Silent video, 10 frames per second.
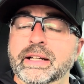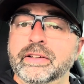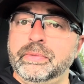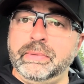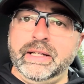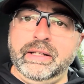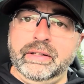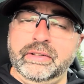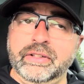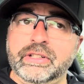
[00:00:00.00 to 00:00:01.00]
that's
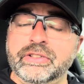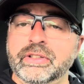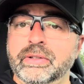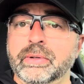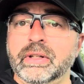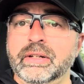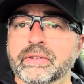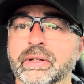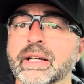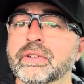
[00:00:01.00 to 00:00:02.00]
my suggestion to a lot of
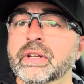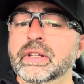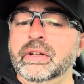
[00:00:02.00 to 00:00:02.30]
you guys.